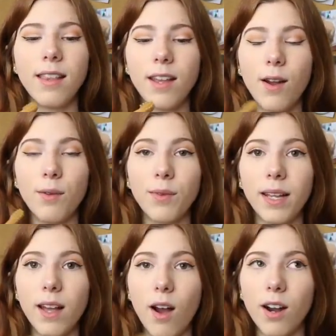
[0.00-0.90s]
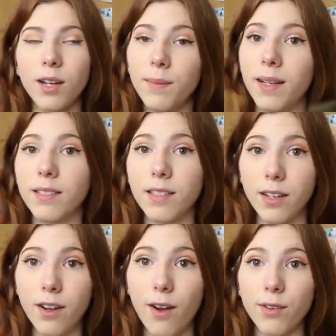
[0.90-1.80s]
and they are really hard because
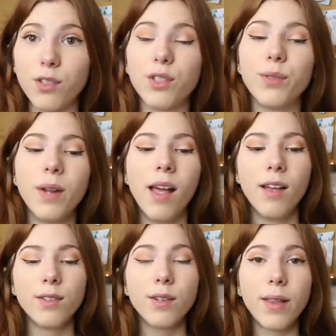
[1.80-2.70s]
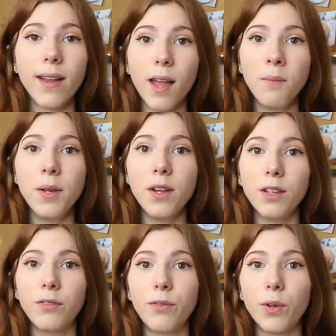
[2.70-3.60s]
they're a dog chew so they can be
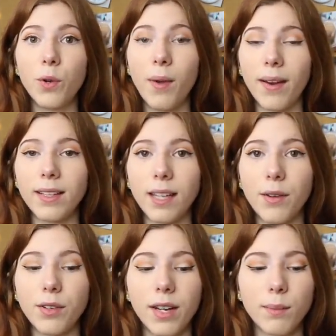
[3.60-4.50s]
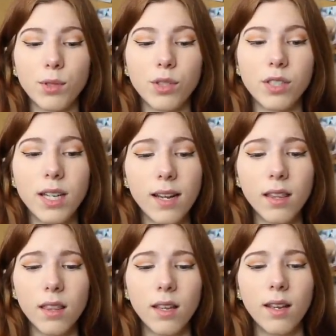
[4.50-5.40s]
good for wearing down your hamster's
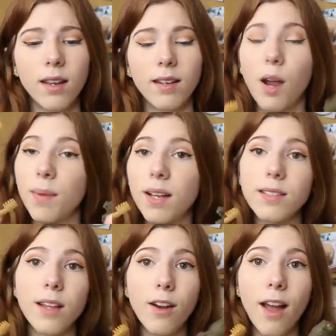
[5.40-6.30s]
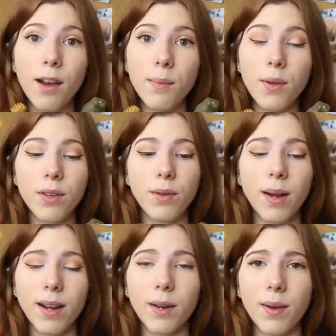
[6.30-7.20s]
teeth now because they are edible, you
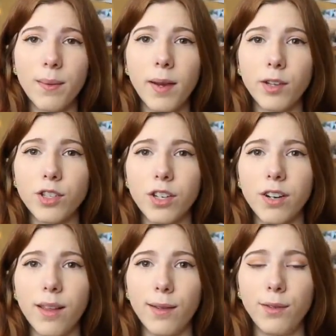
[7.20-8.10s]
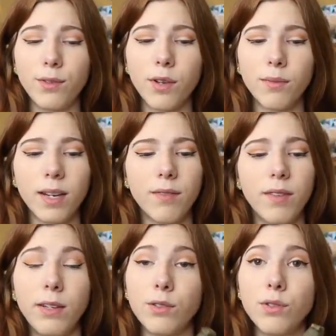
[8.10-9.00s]
are going to want to make sure that you don't give
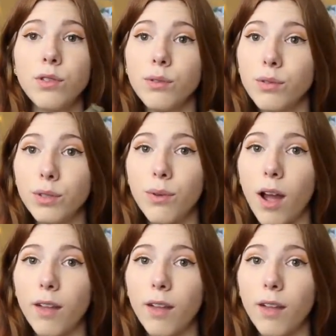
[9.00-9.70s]
these too, too